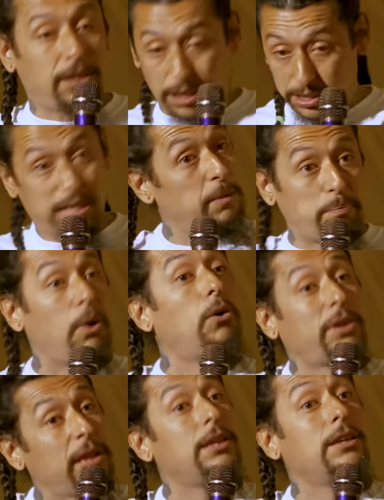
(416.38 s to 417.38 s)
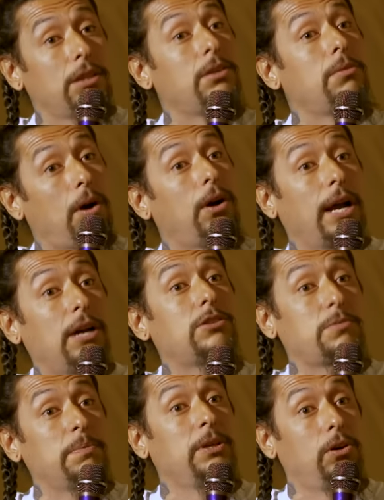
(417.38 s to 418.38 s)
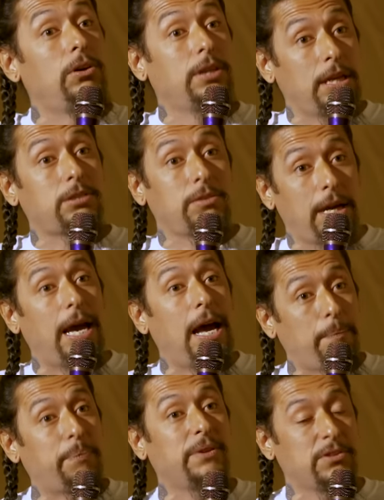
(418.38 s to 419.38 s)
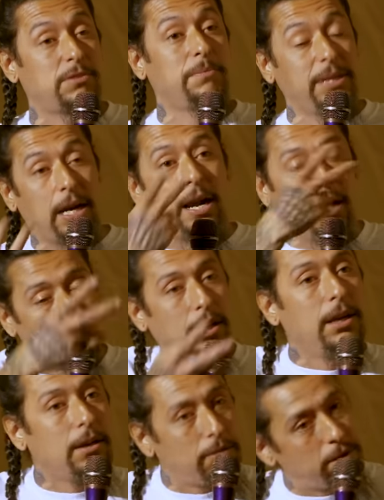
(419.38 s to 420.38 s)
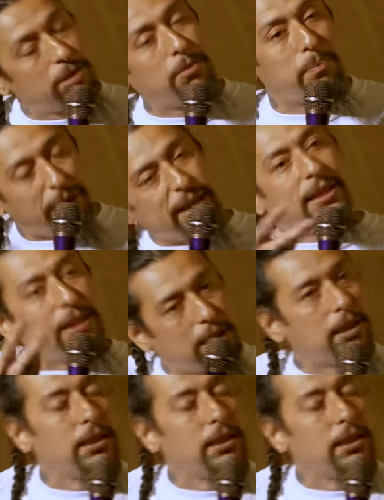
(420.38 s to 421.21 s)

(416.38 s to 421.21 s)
Because he broke into the wrong house, mijo. That's what happens, mira, when you break into